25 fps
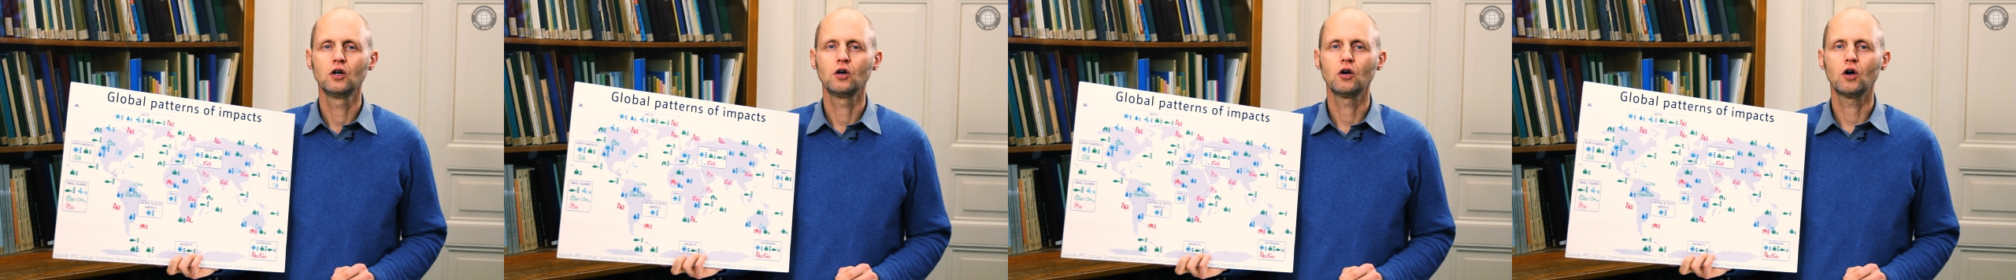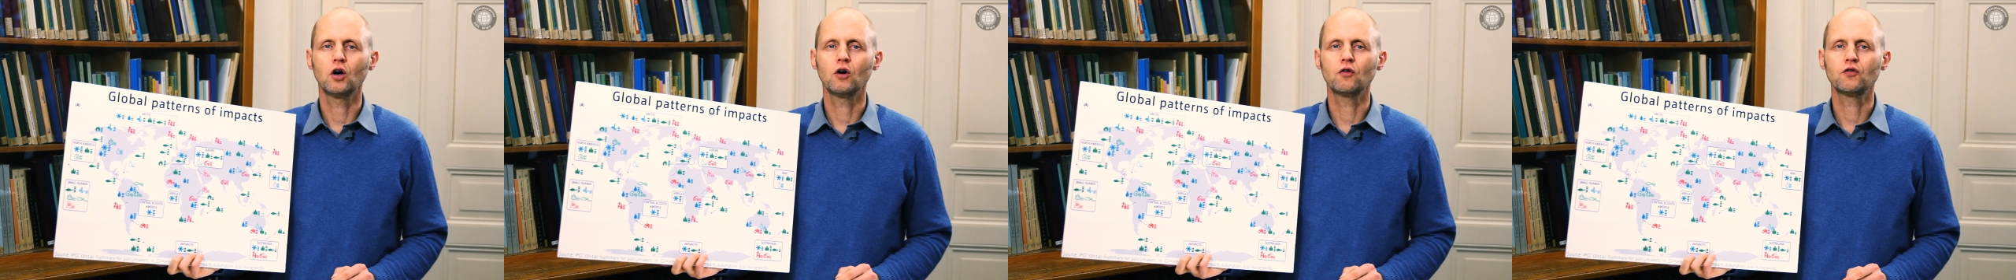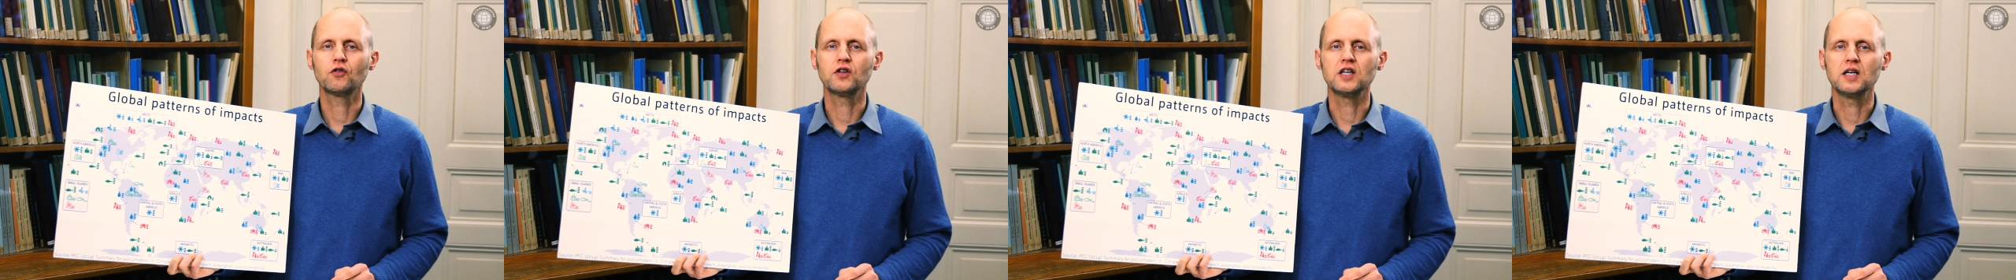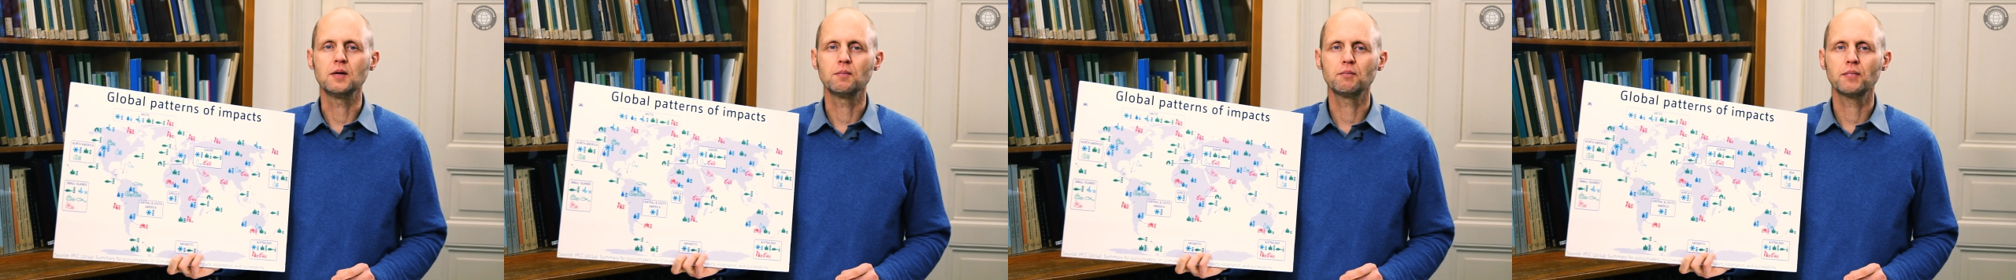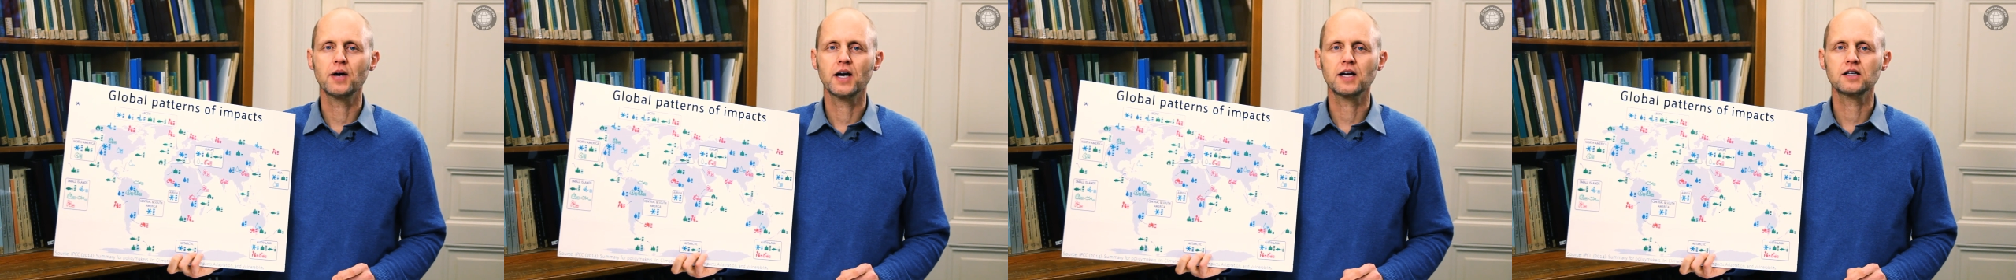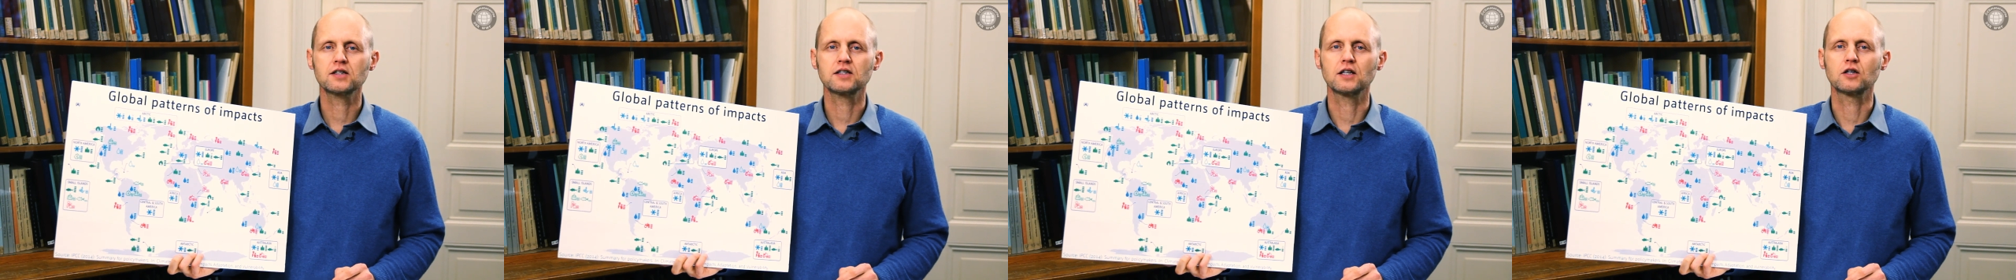of the
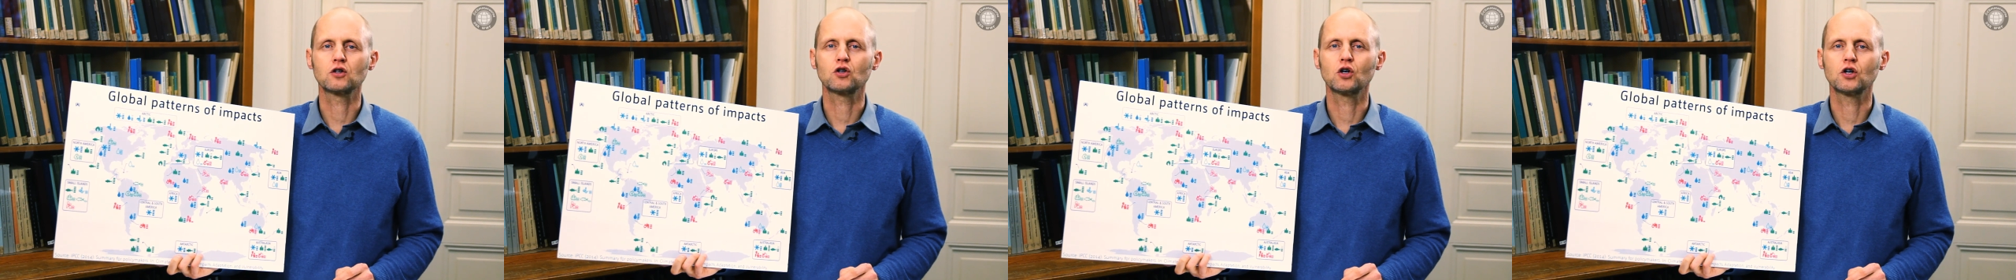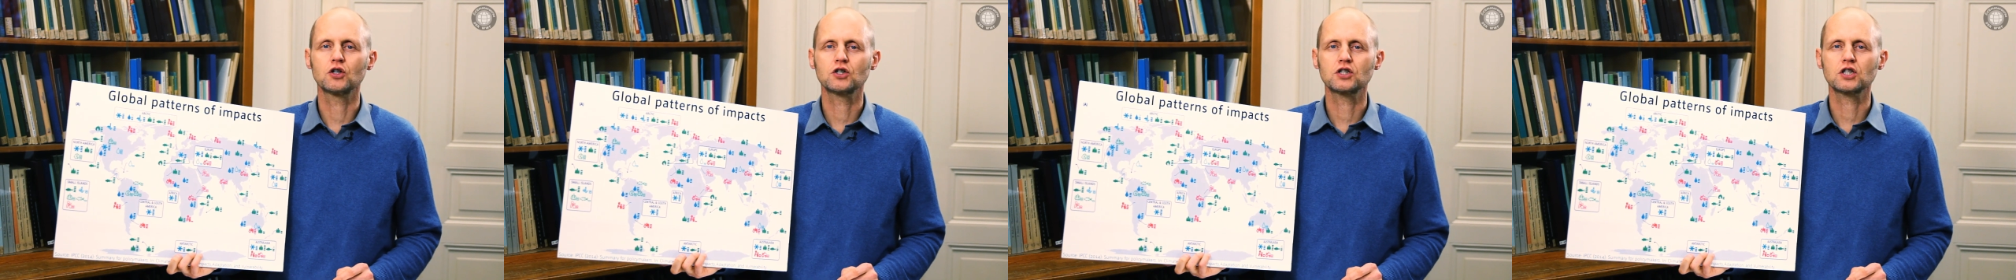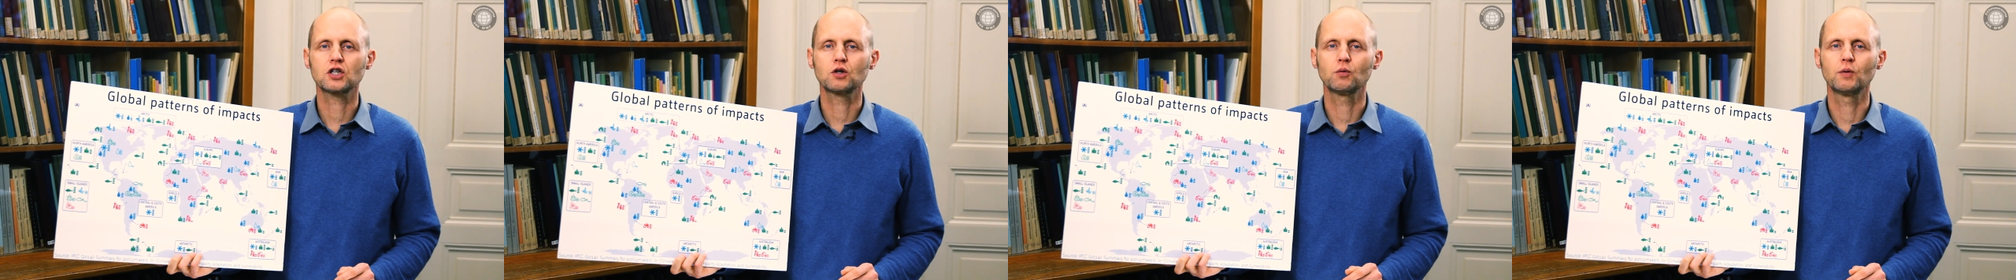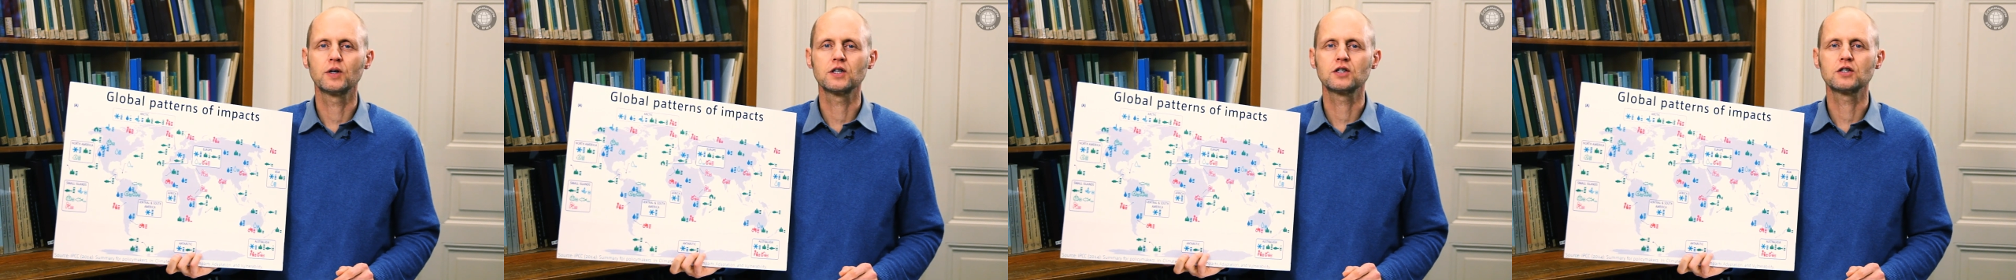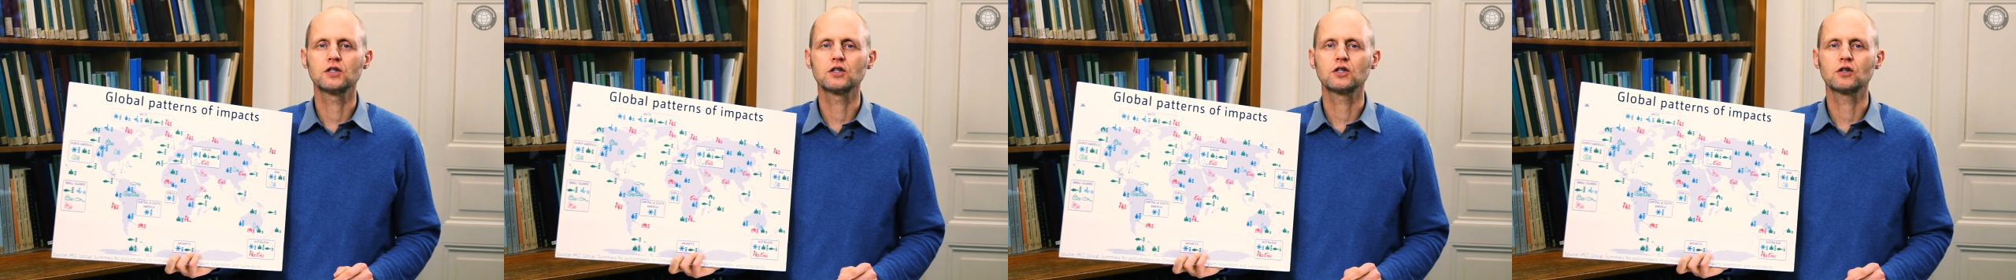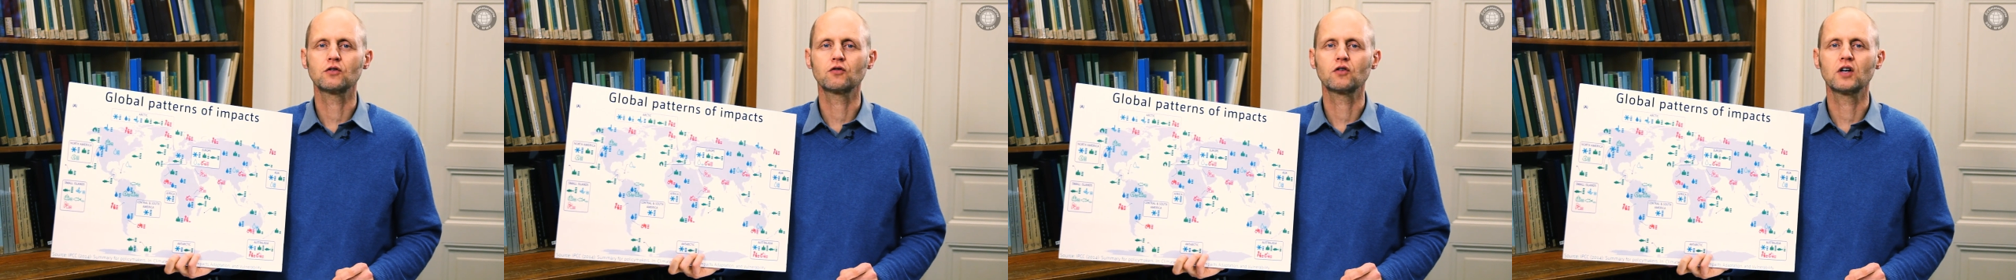impacts and
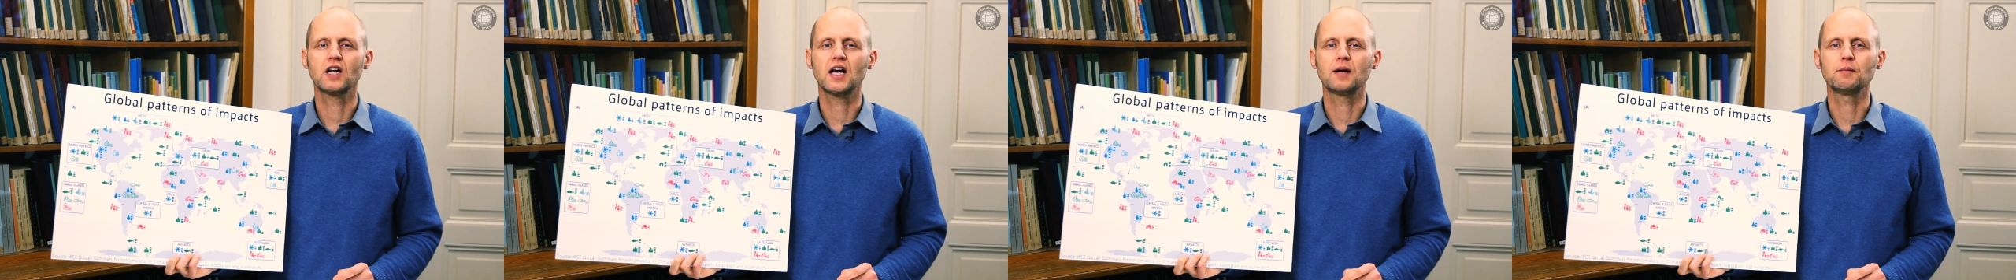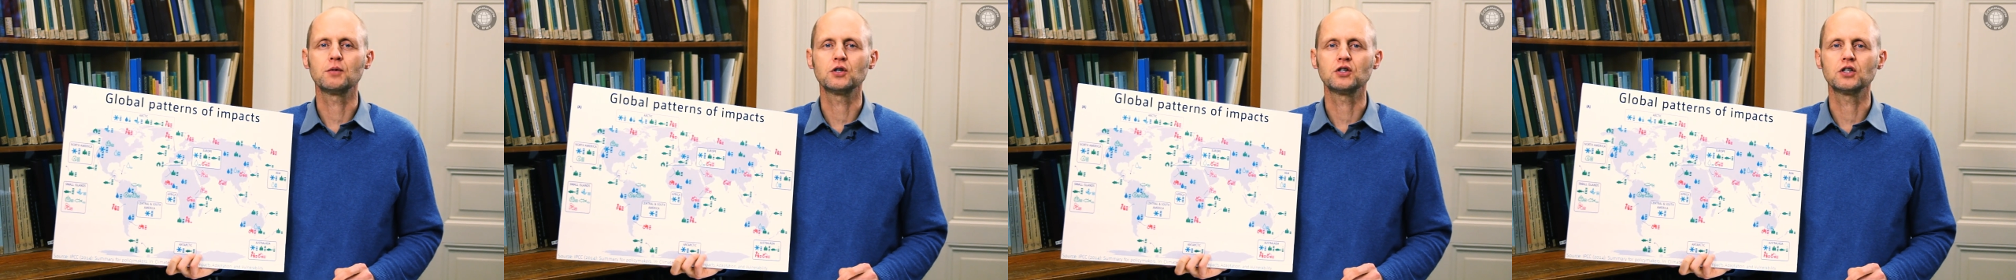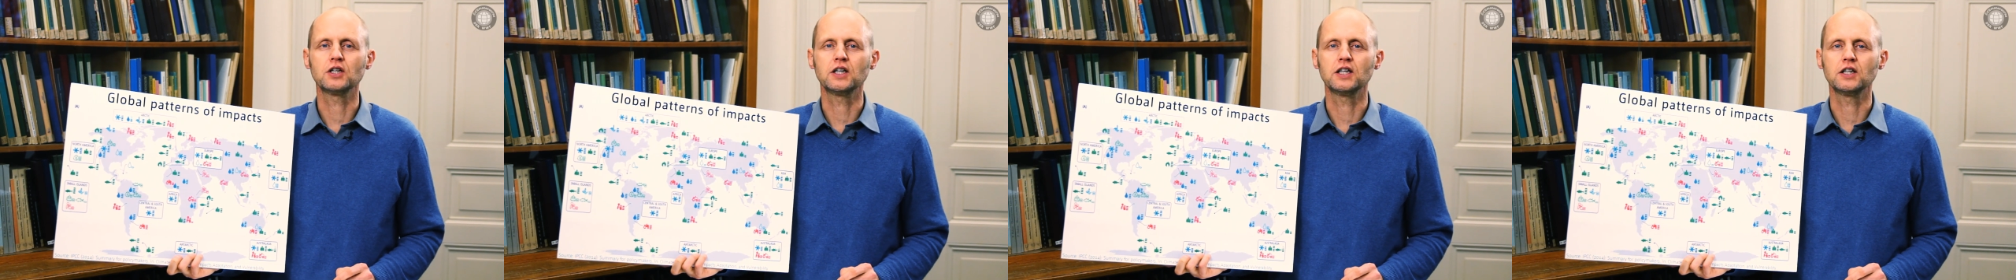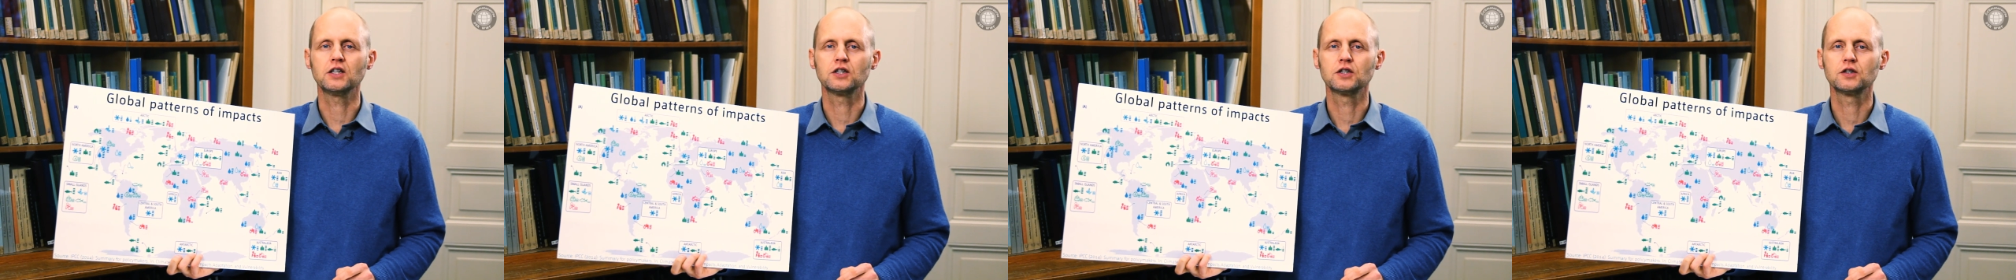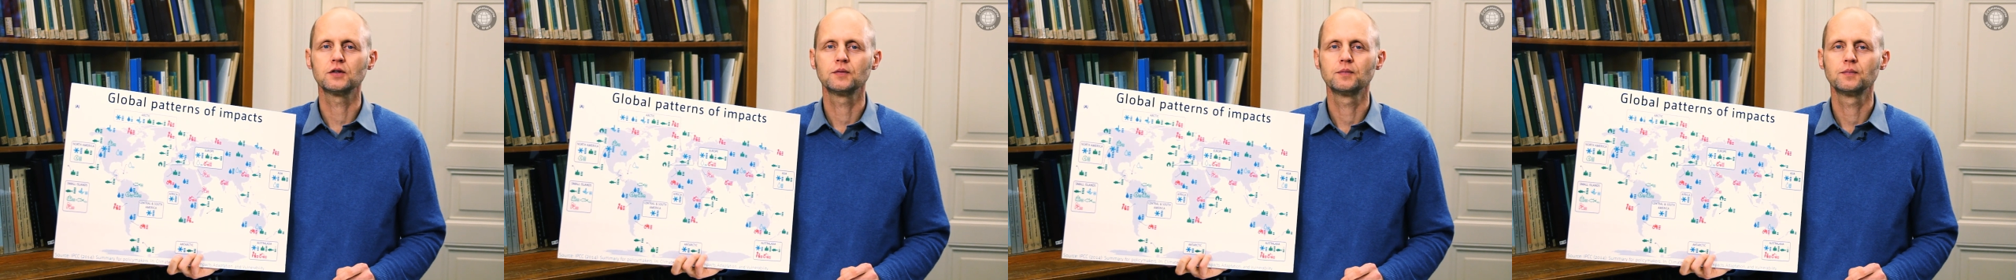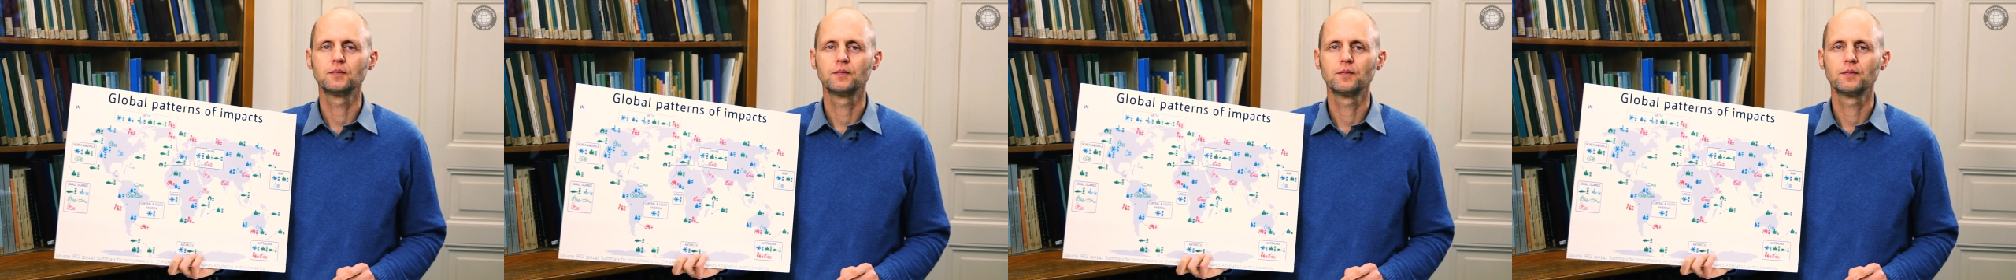consequences of climate change?